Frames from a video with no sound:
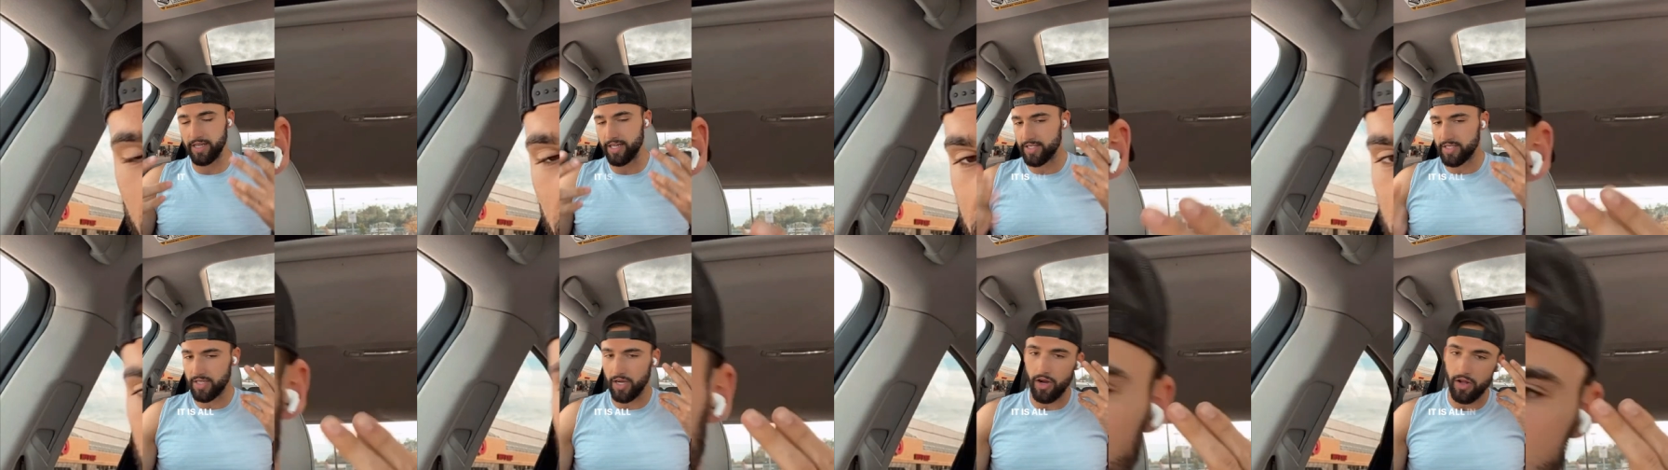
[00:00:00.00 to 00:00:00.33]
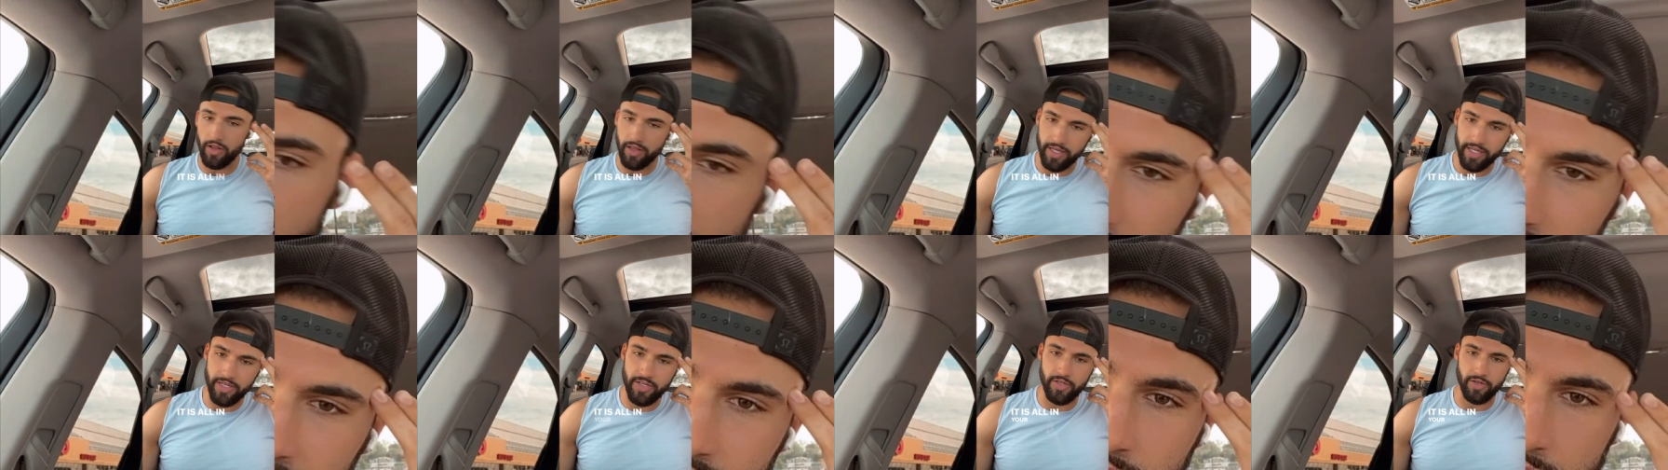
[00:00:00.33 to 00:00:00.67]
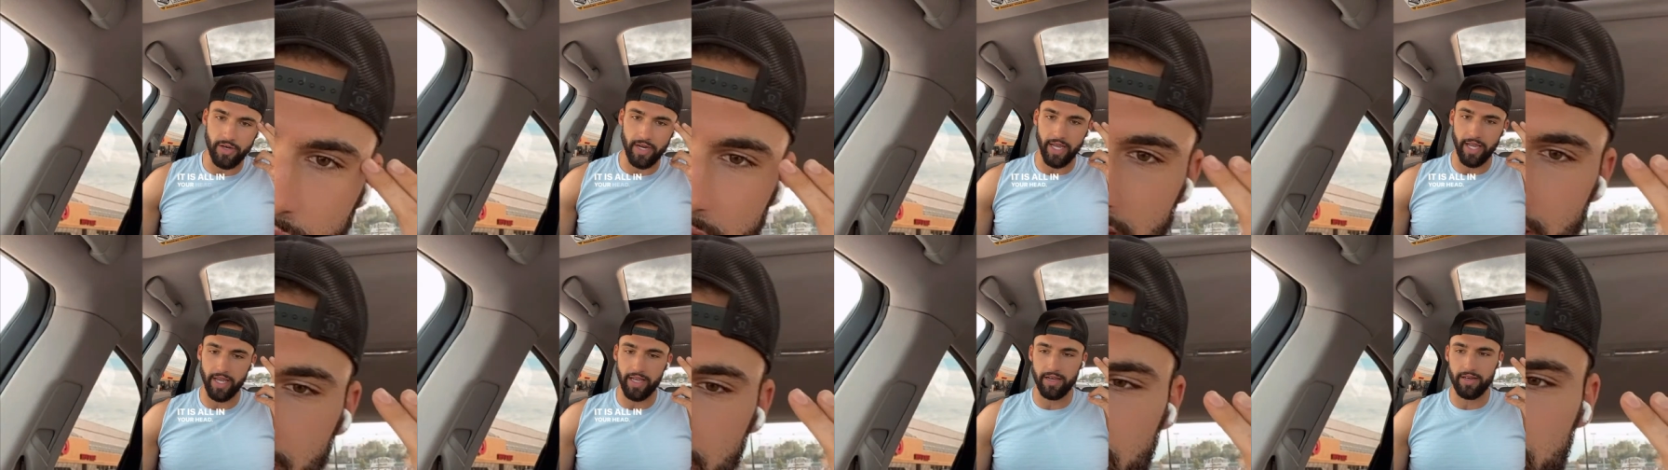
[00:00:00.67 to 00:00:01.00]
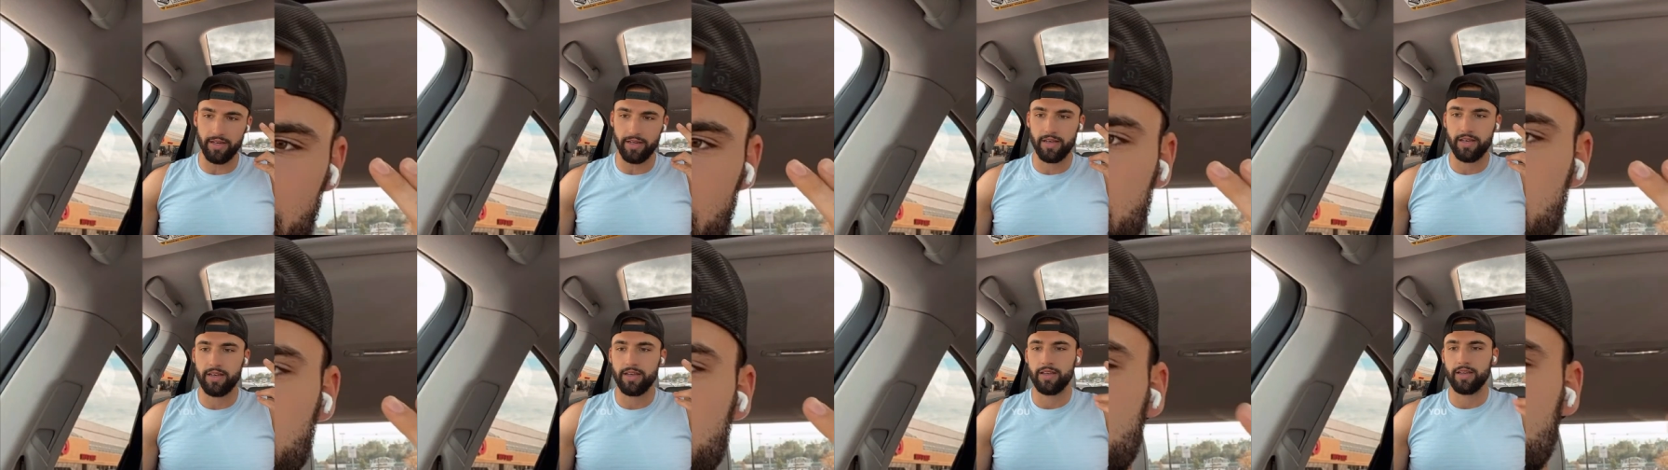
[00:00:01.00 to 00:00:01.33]
It is all in your head.
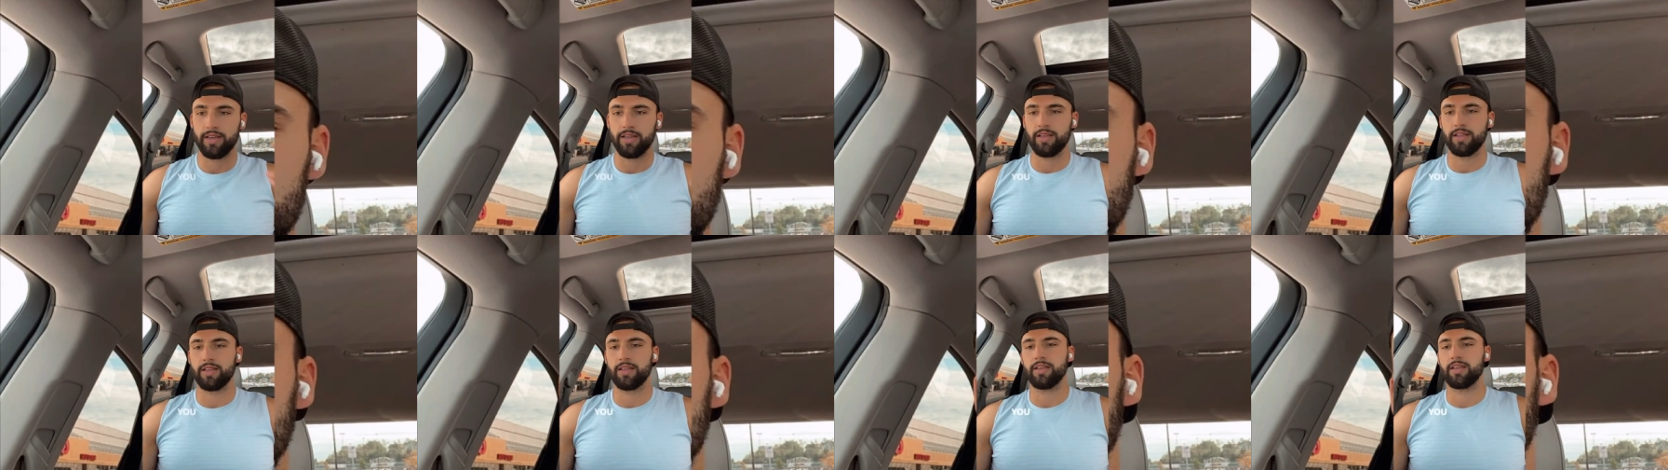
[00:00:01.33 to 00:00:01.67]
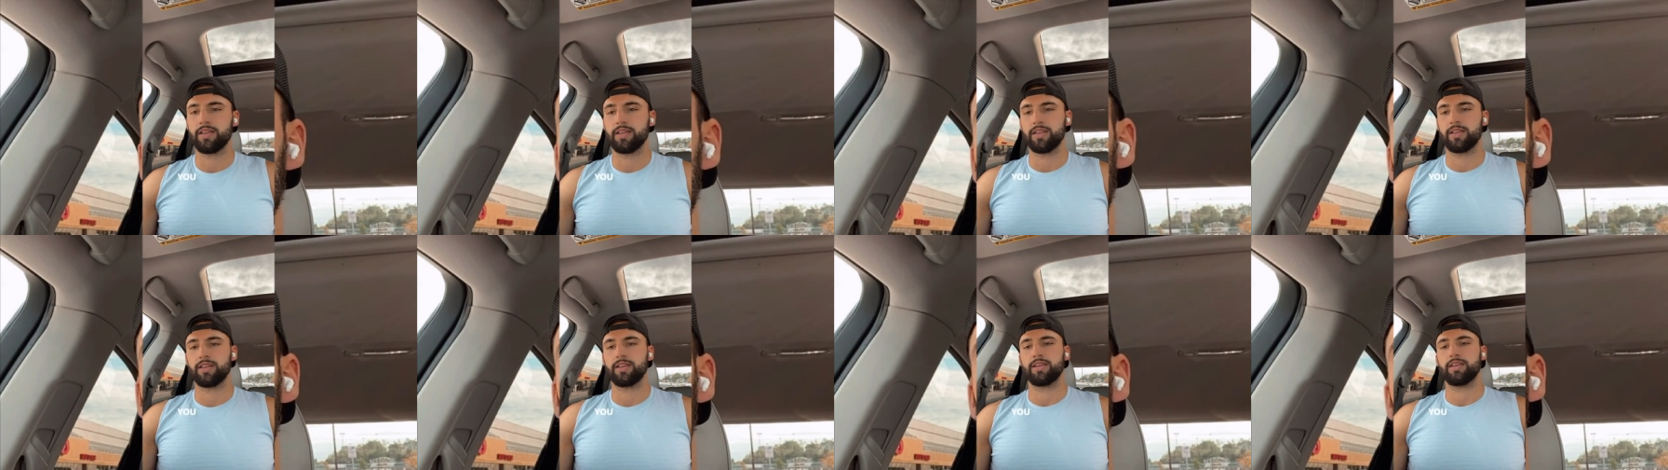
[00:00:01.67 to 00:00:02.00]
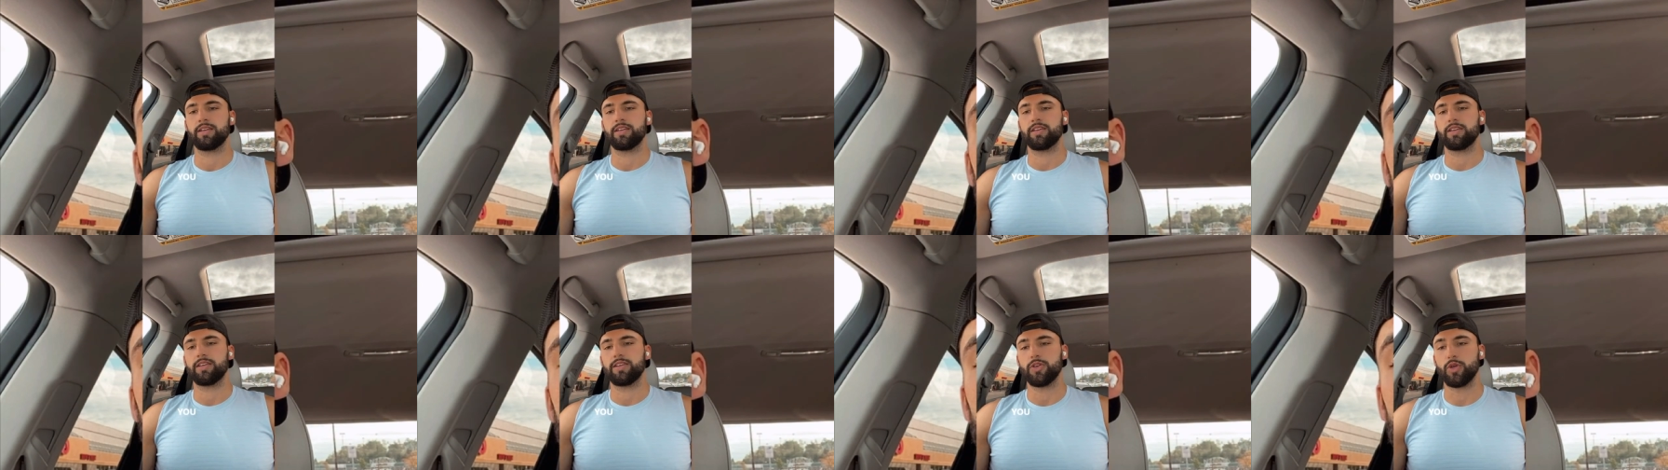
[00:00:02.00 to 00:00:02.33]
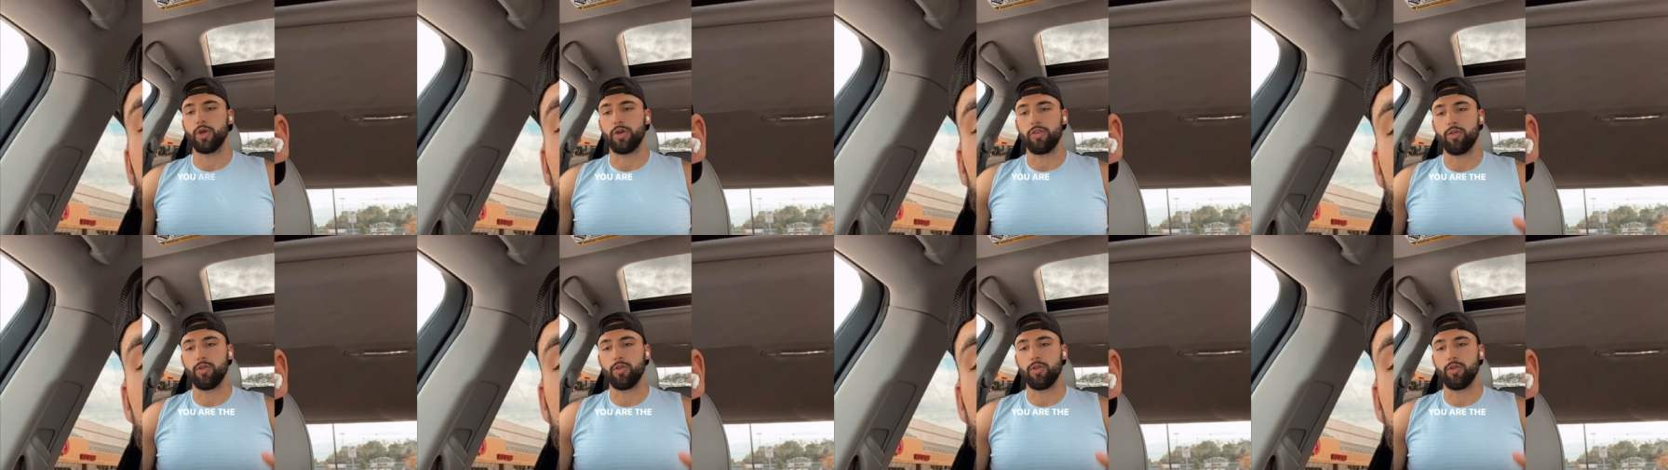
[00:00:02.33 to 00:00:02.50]
You